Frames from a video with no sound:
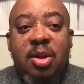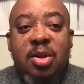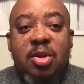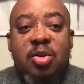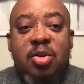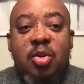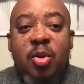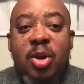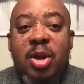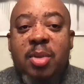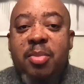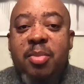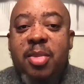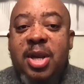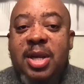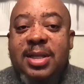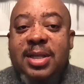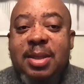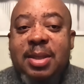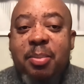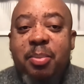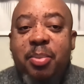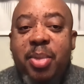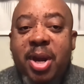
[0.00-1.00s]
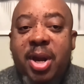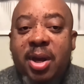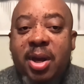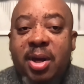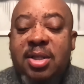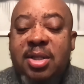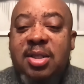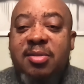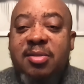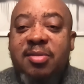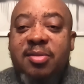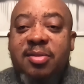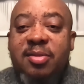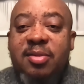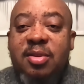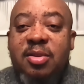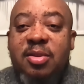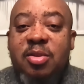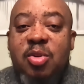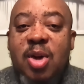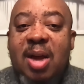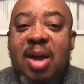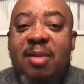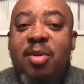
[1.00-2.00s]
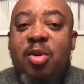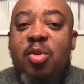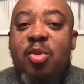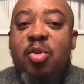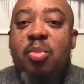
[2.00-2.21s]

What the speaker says: So it's imperative to have a